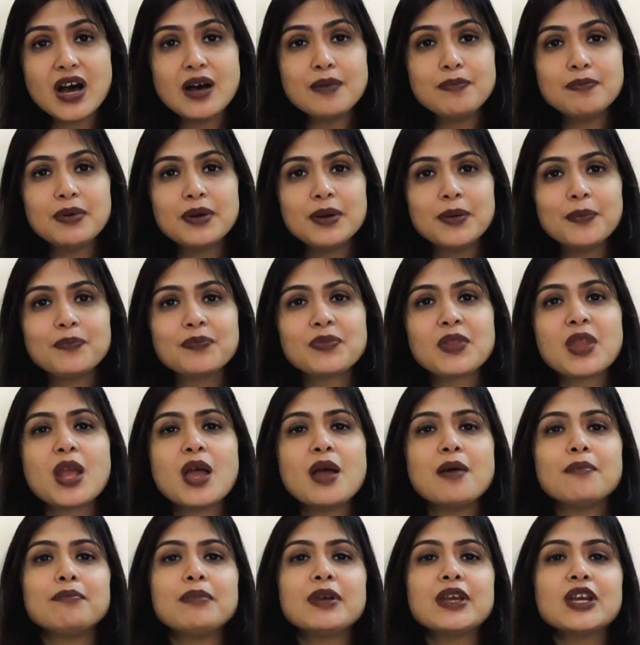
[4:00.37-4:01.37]
up
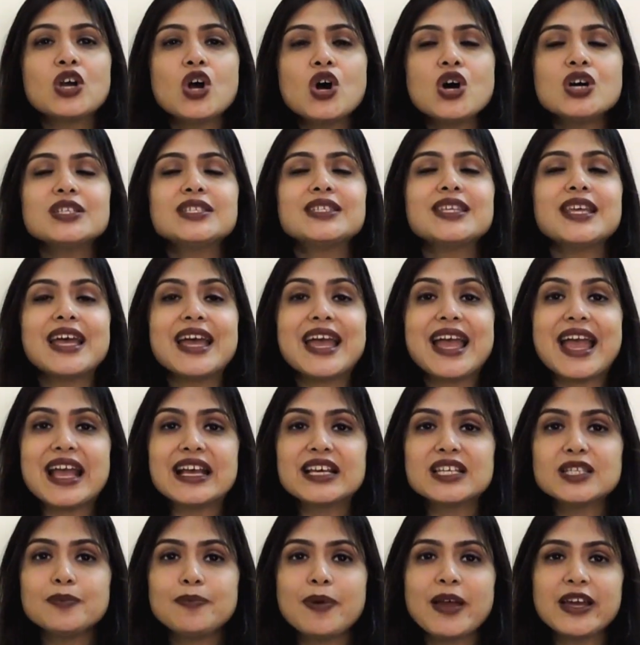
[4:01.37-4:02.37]
because the
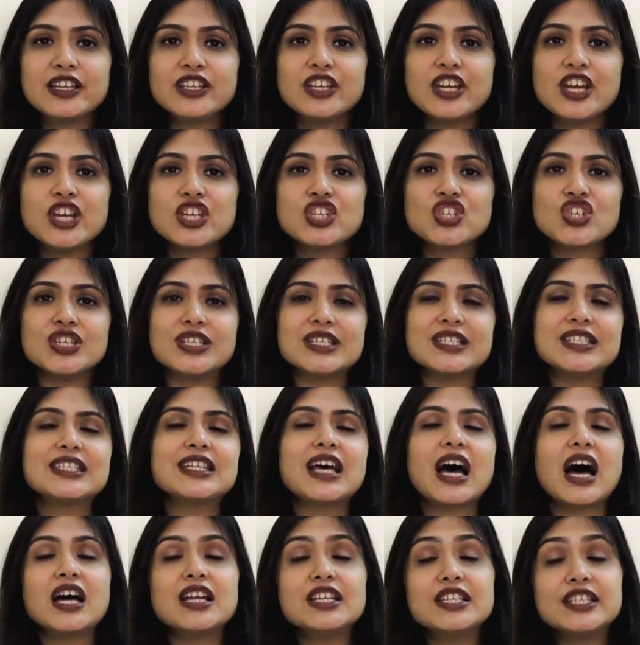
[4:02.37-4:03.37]
expectations
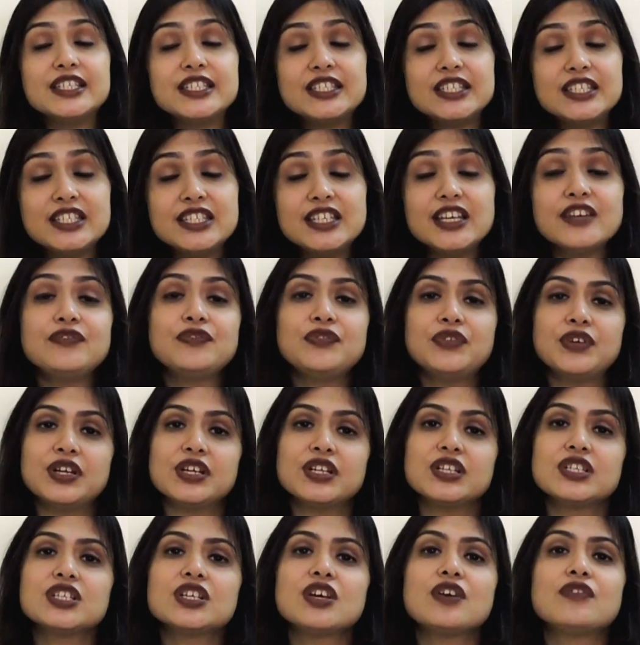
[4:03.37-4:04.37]
are
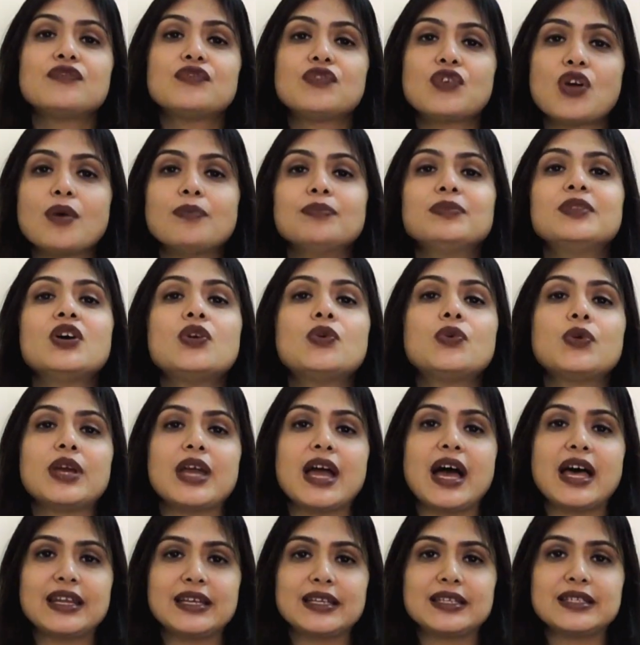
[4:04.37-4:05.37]
different from the
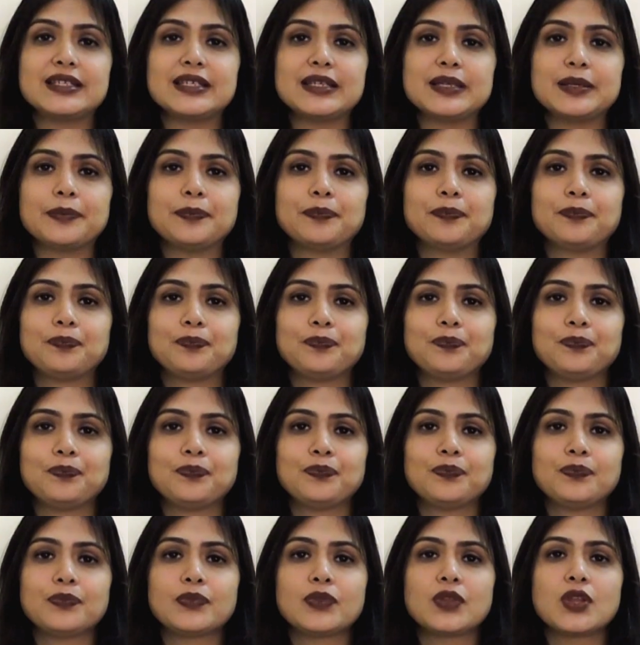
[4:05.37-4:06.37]
reality.
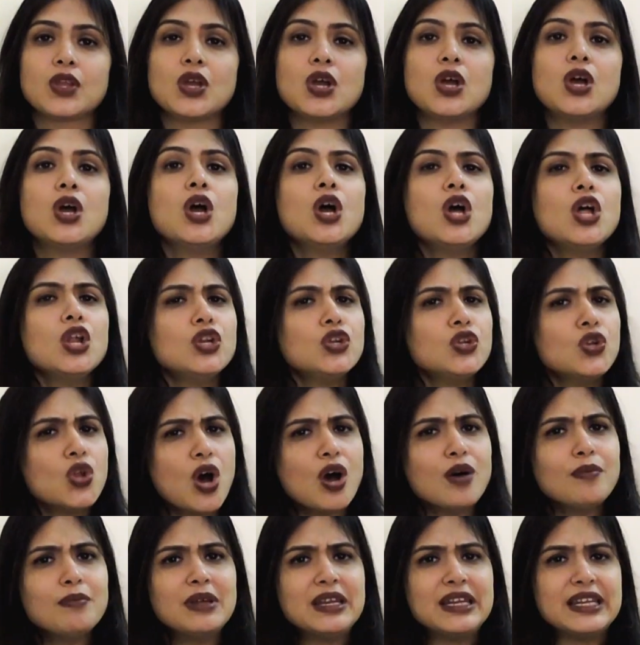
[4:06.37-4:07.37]

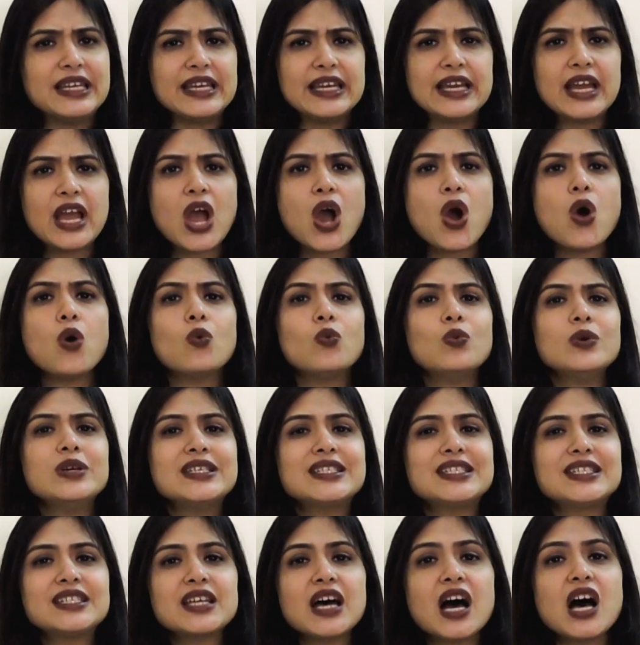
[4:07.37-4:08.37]
Normally, we
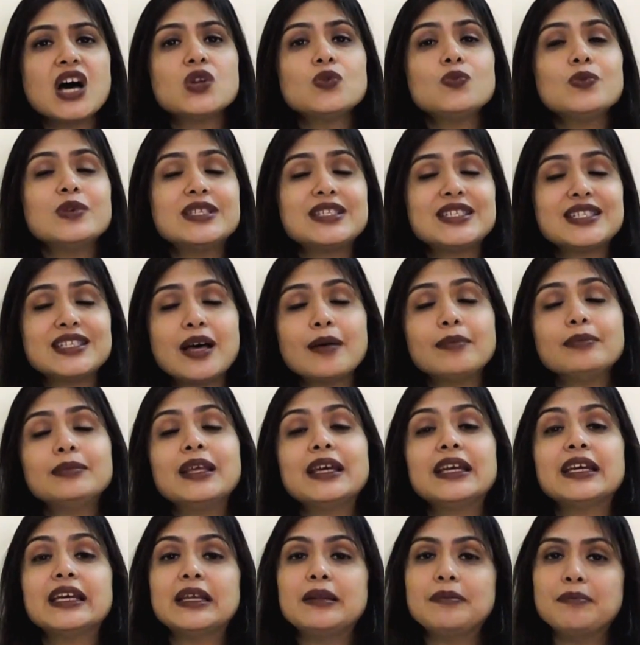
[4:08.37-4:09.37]
start with
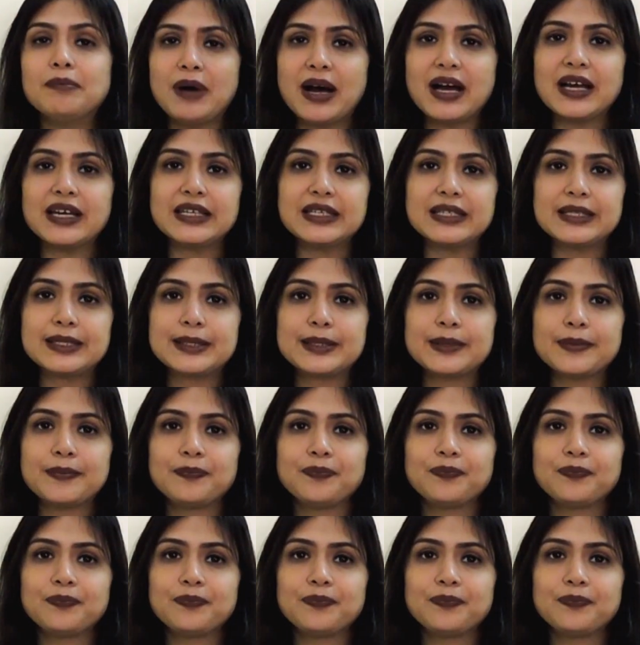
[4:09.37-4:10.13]
something in mind.